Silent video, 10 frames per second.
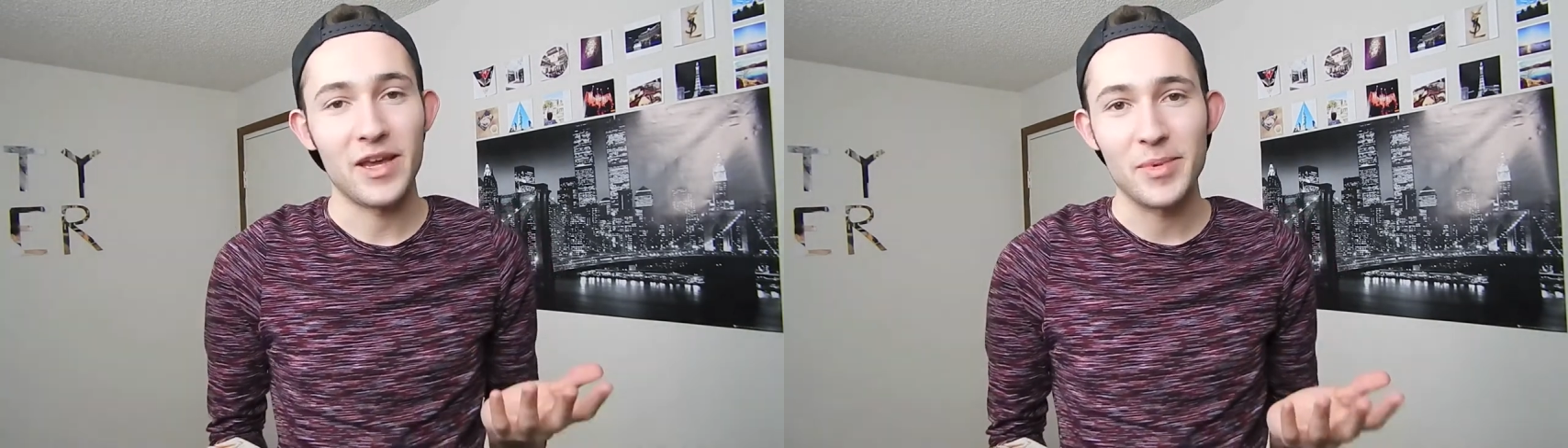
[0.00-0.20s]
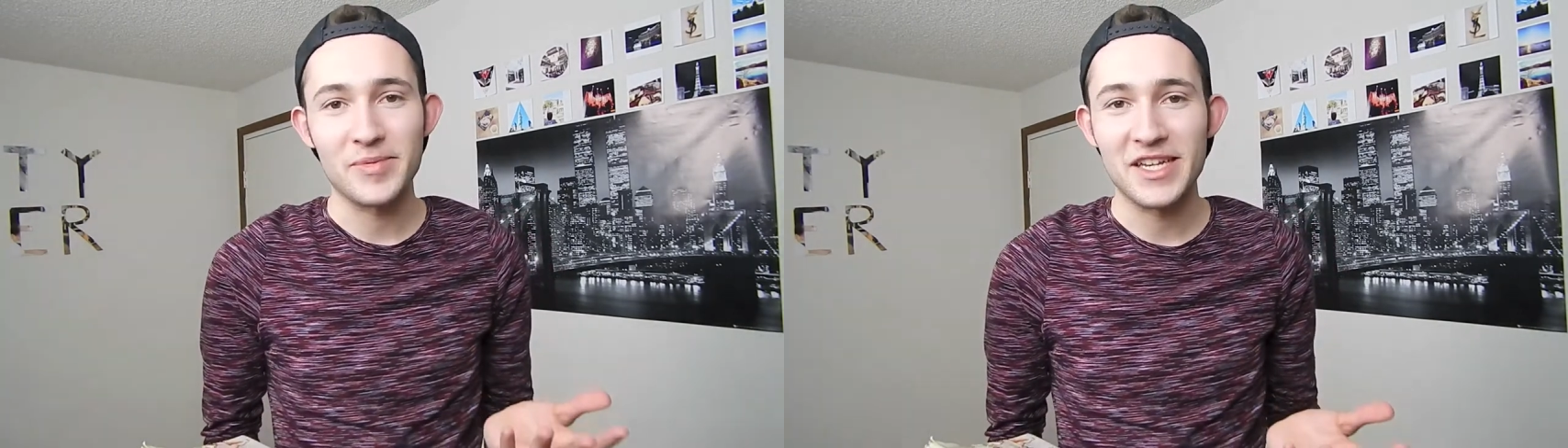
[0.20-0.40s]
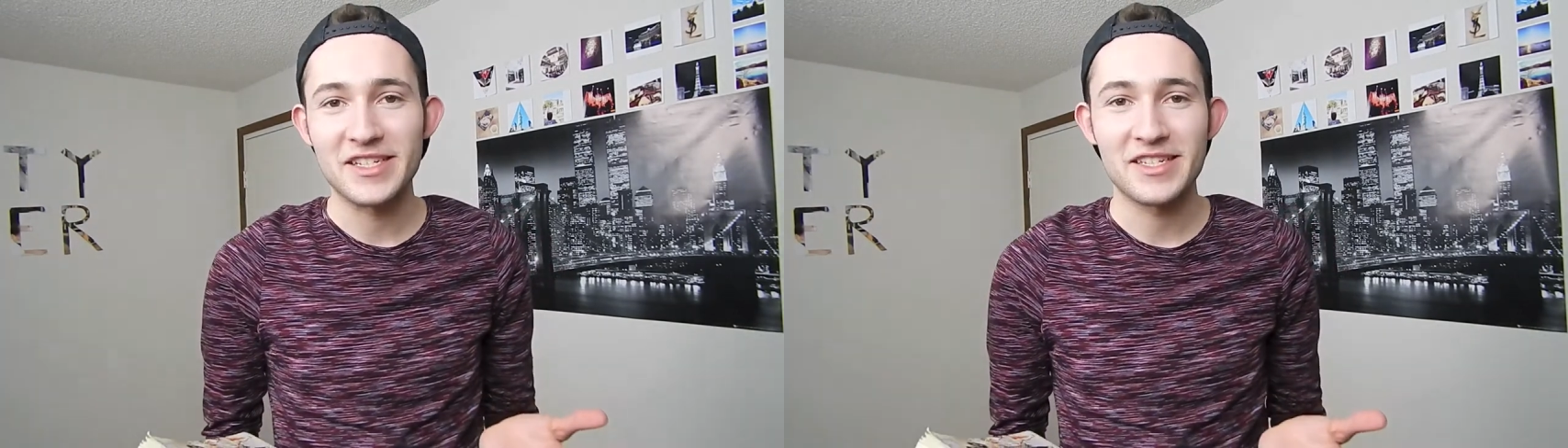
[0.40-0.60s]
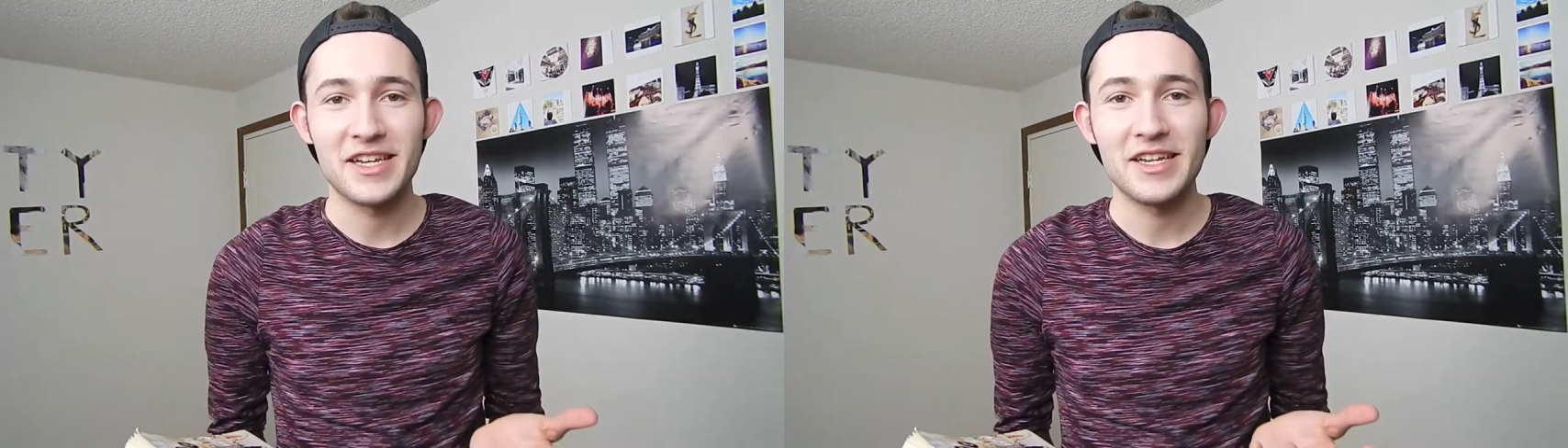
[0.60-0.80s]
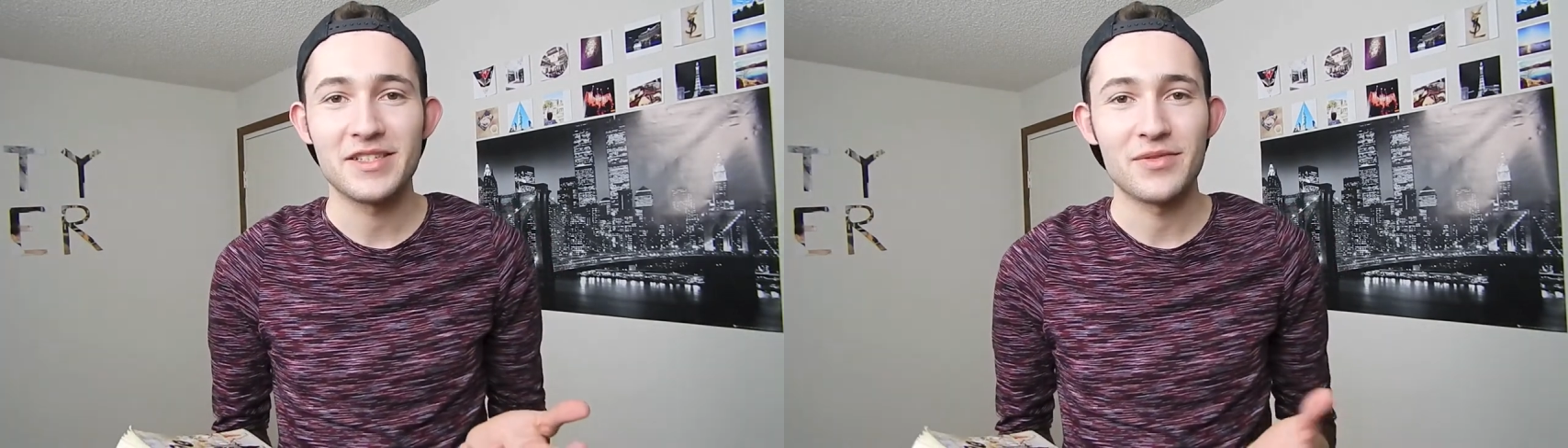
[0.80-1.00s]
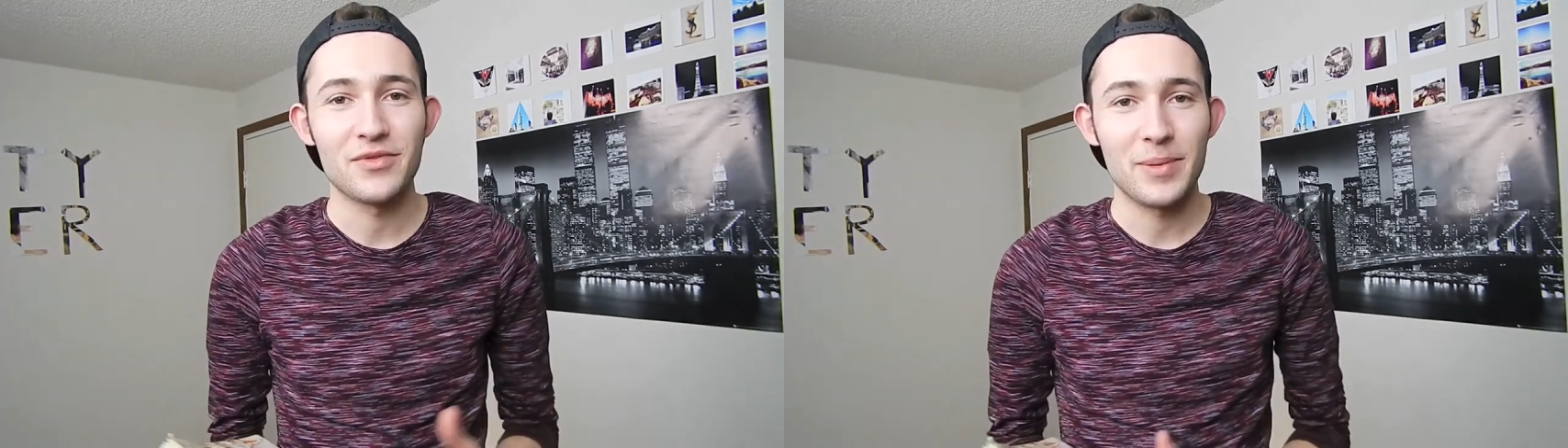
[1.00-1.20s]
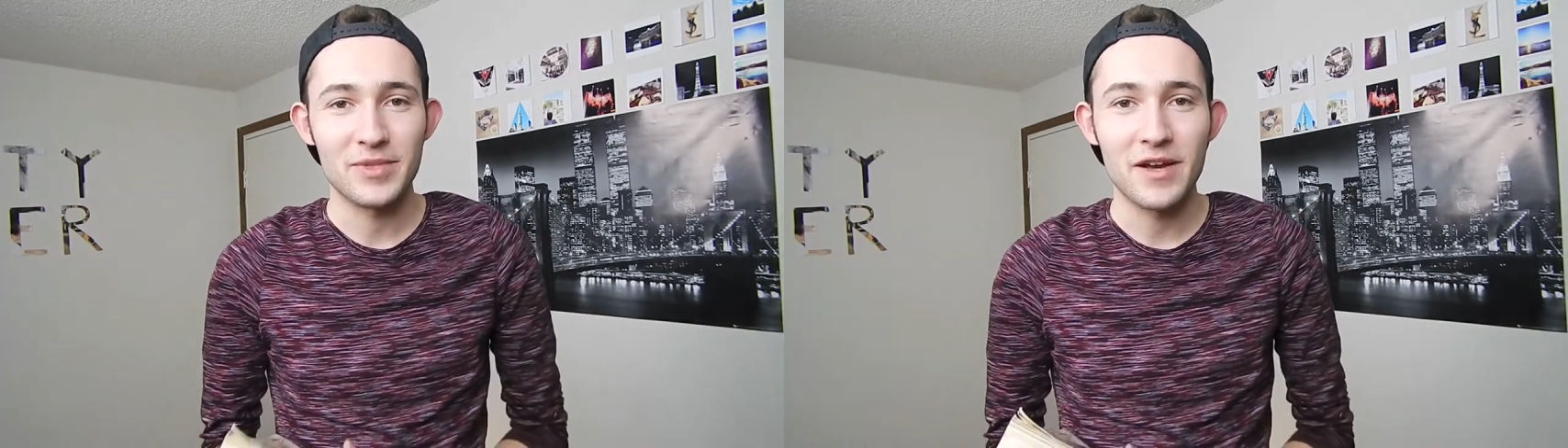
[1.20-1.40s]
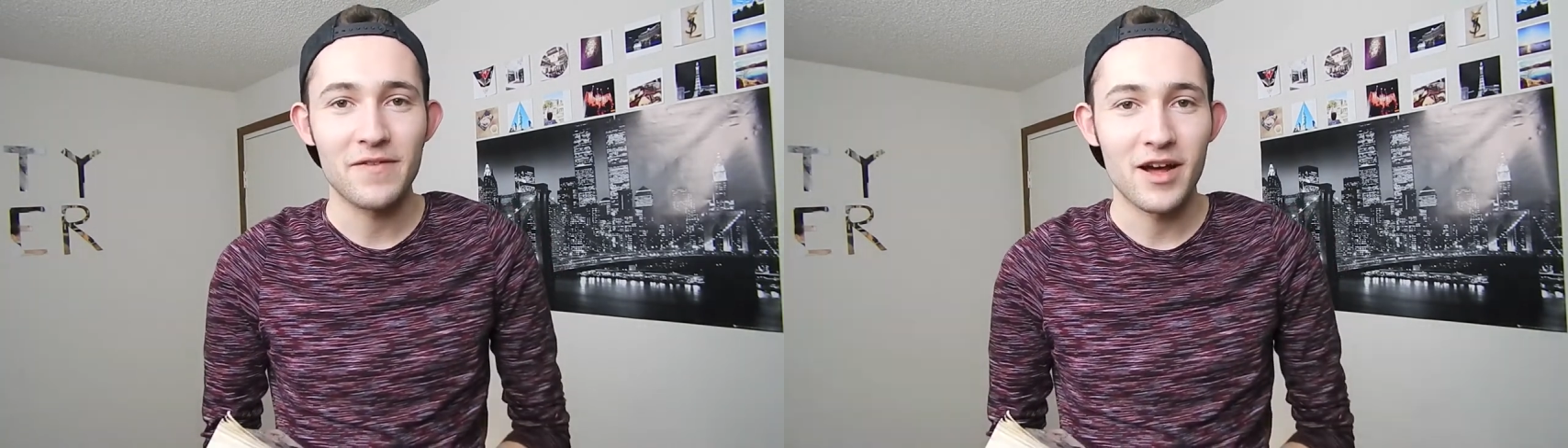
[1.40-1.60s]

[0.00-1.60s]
fame-obsessed teens ripped off